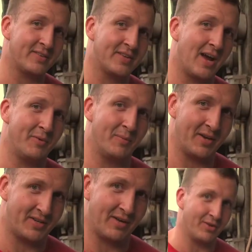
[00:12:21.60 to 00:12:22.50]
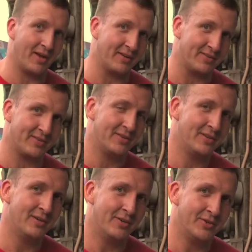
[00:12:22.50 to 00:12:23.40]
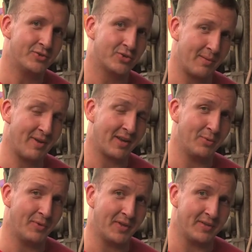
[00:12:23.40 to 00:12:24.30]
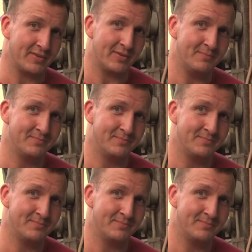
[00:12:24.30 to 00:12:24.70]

Next time you make deviled eggs, try making it with these.